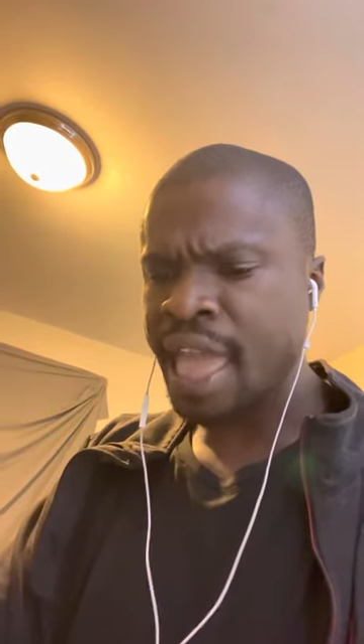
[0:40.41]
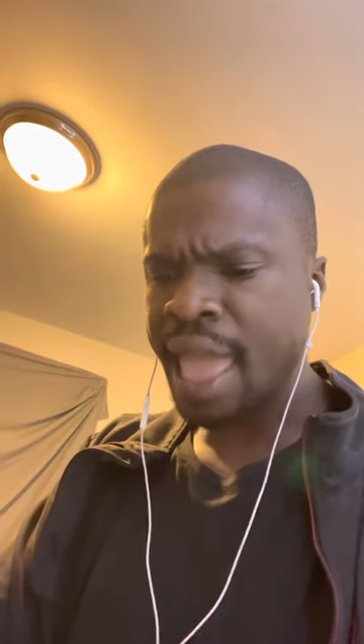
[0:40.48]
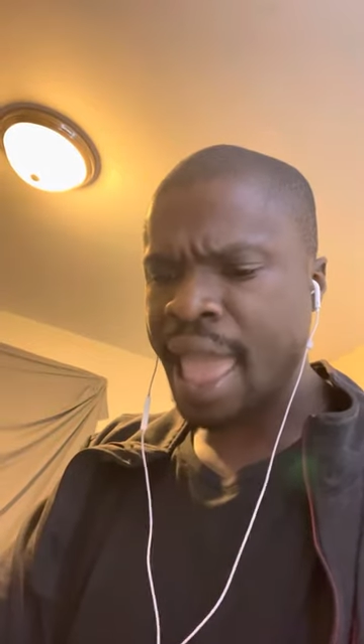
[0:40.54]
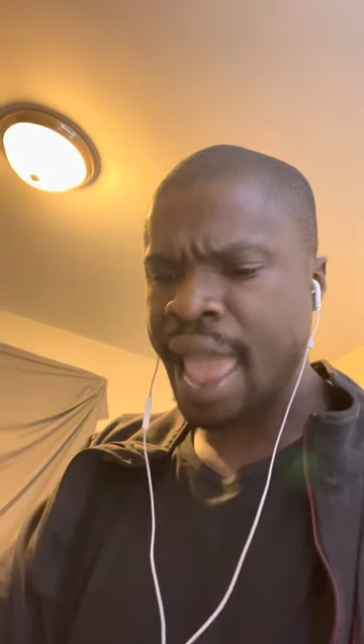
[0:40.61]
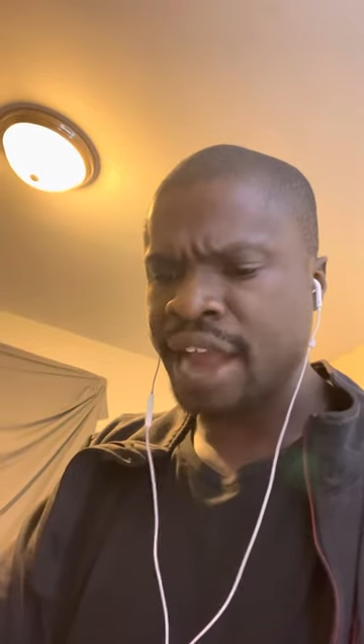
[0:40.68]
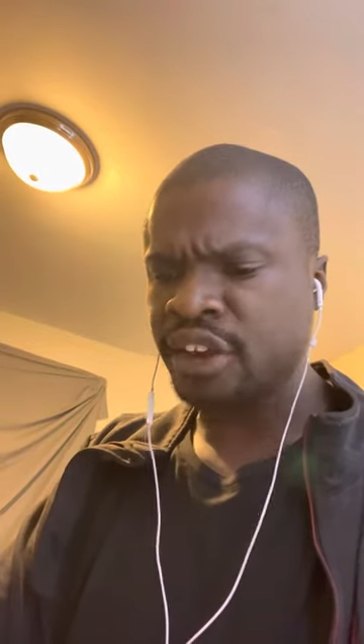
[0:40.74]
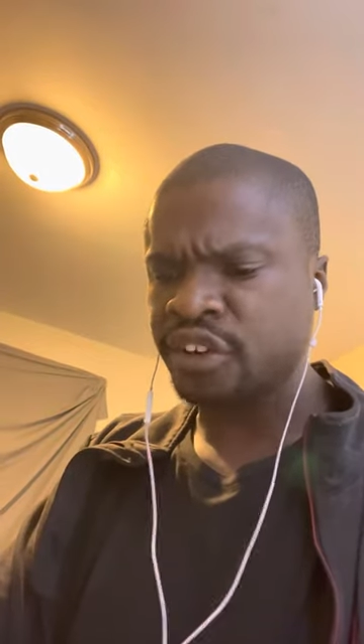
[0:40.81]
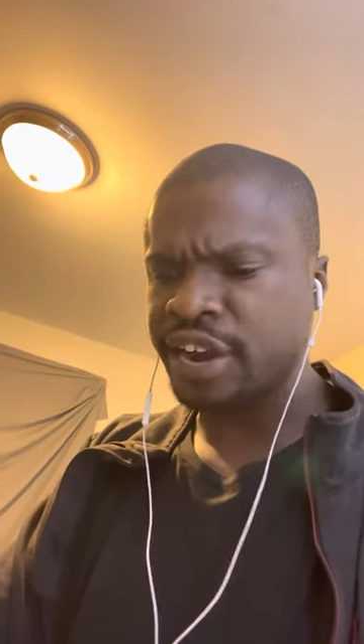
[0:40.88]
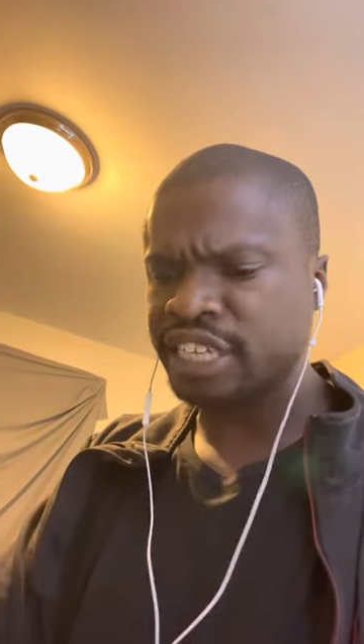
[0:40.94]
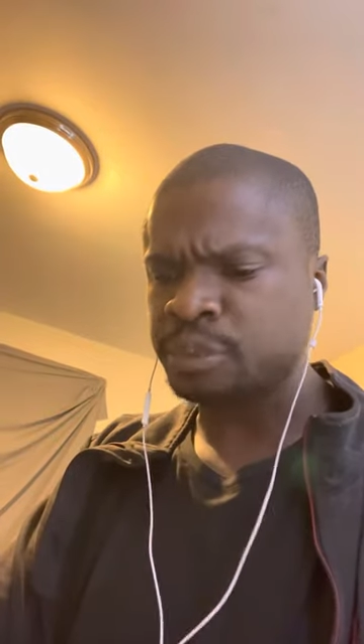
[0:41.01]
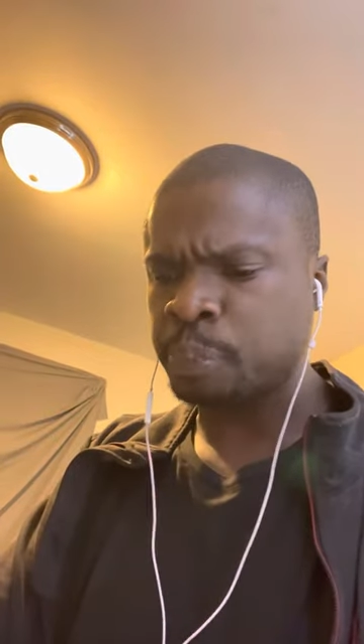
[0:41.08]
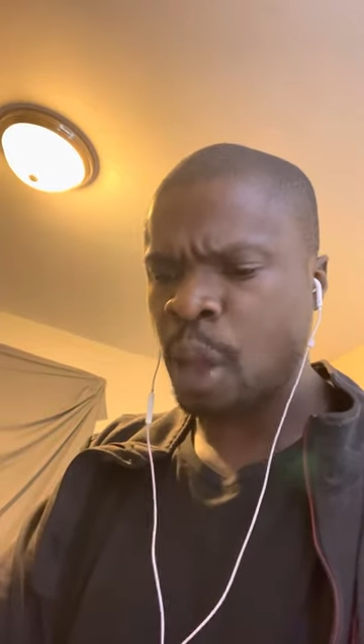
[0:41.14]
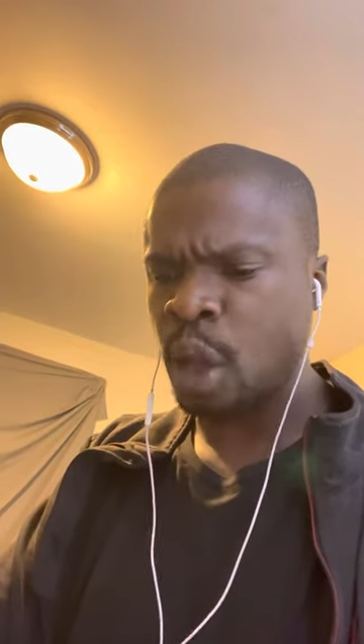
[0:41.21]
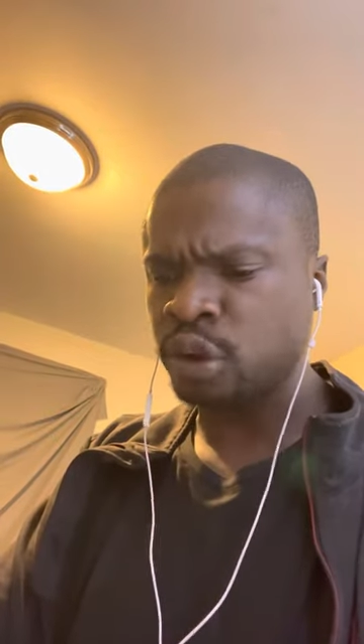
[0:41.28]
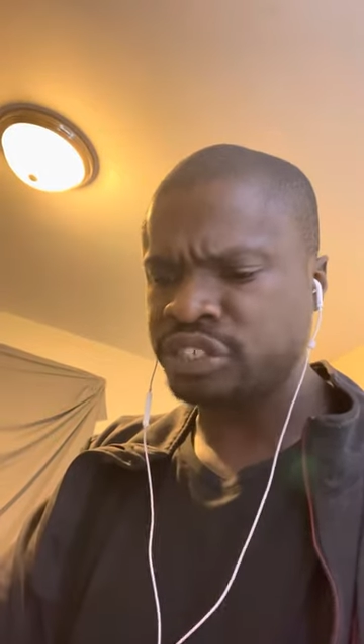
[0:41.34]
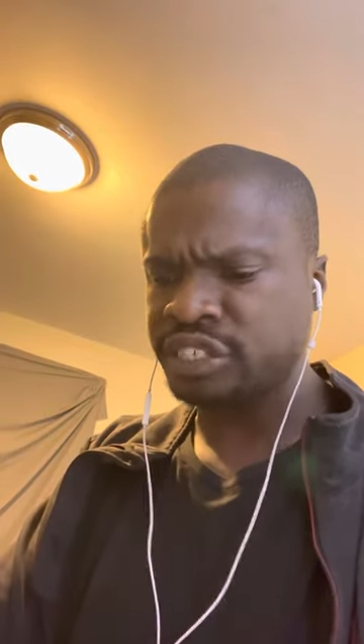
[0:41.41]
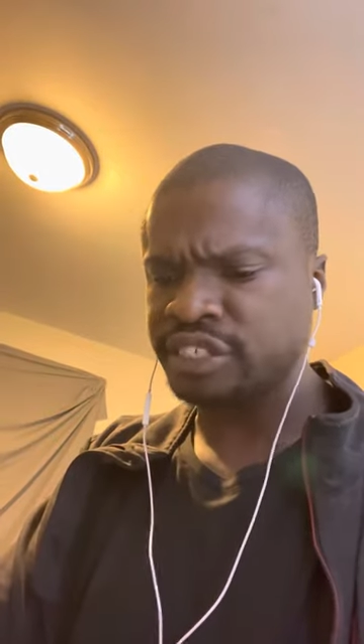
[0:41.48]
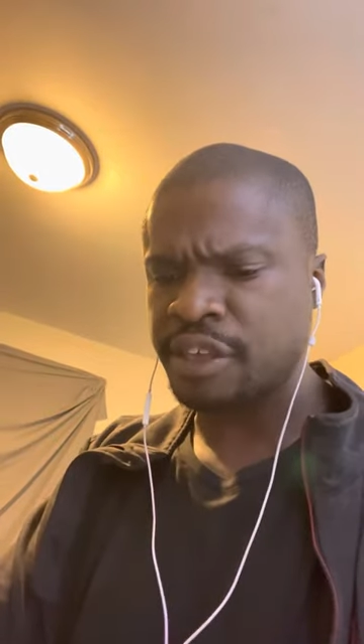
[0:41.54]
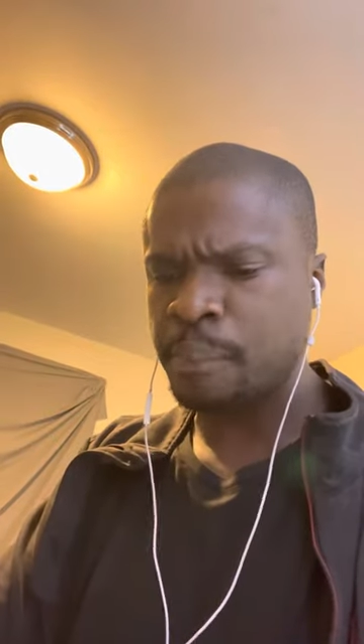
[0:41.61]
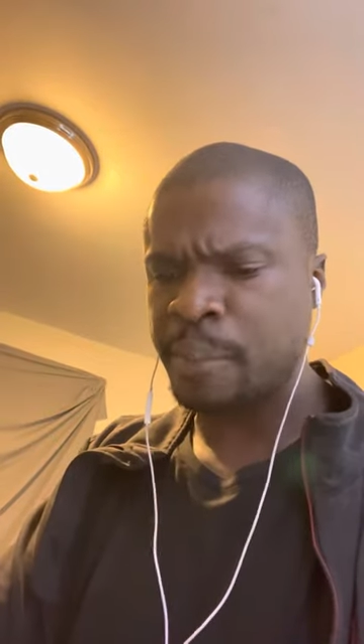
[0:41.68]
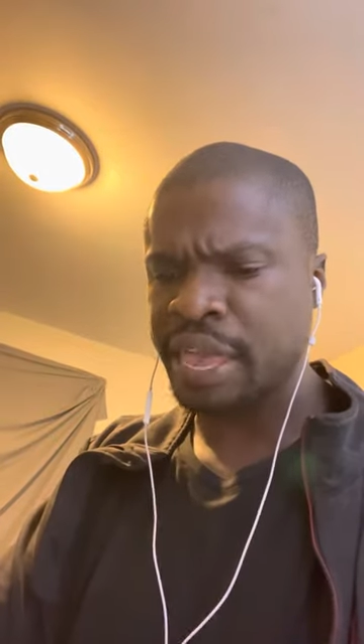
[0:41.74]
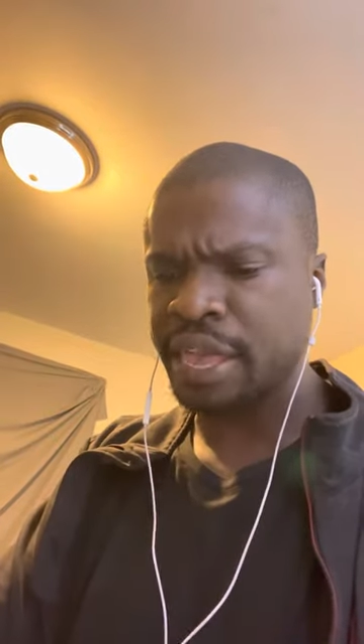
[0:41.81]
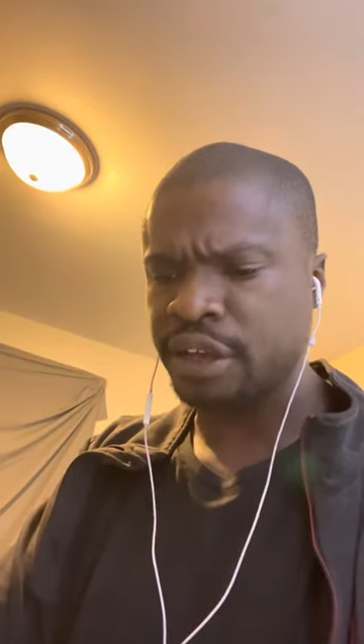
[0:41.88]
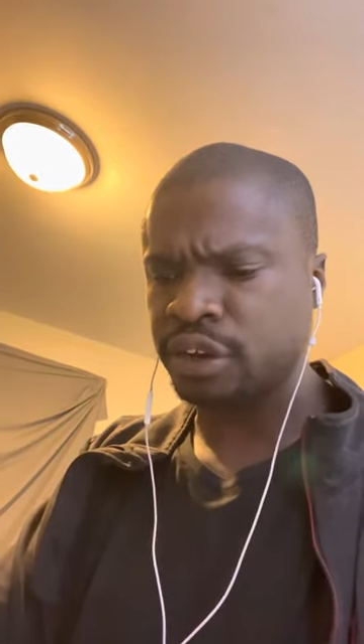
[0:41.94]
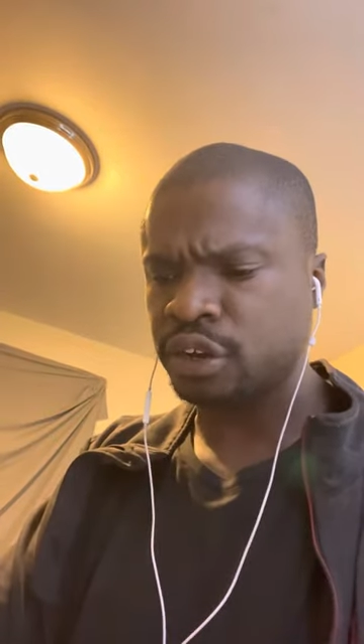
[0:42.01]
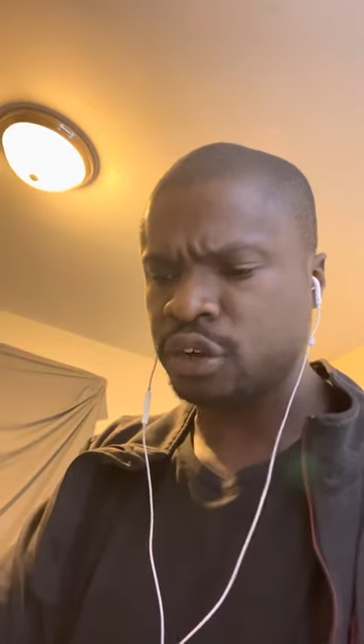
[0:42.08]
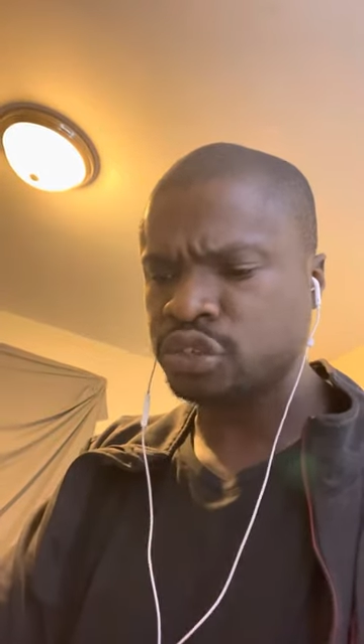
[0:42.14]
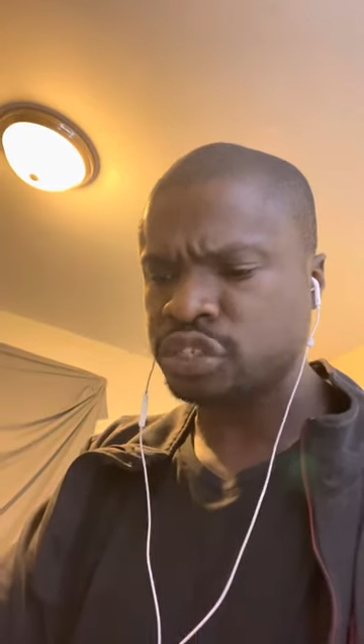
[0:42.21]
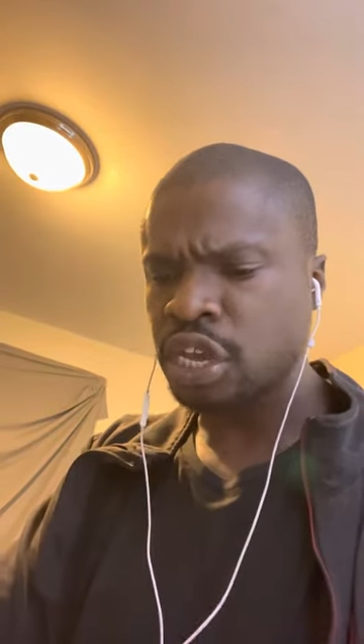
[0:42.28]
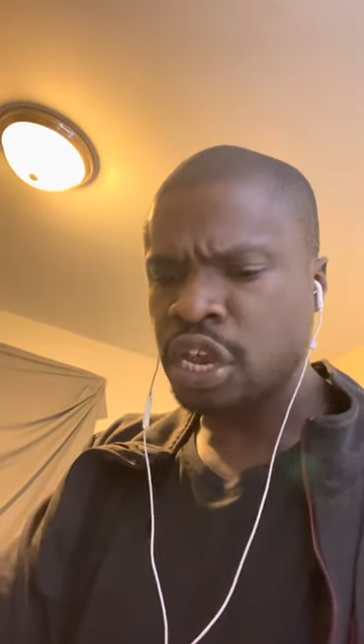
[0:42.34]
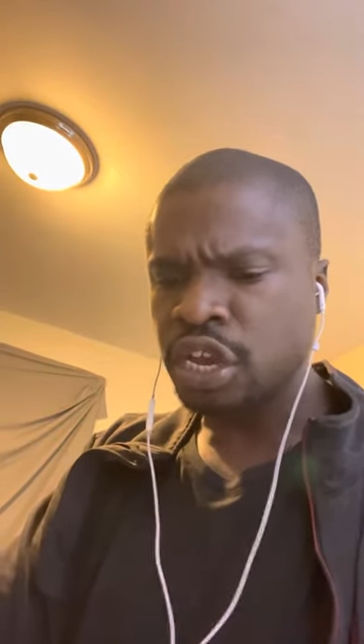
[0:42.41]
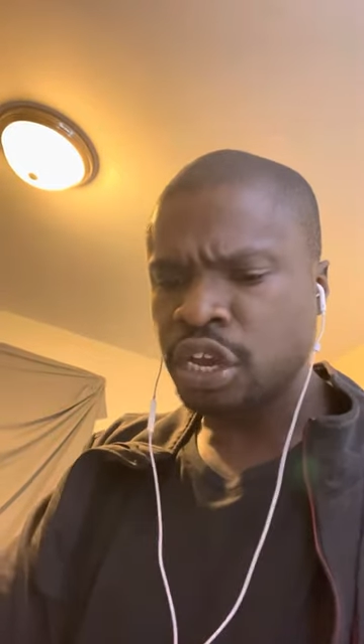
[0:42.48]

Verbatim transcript: and creates potions and pills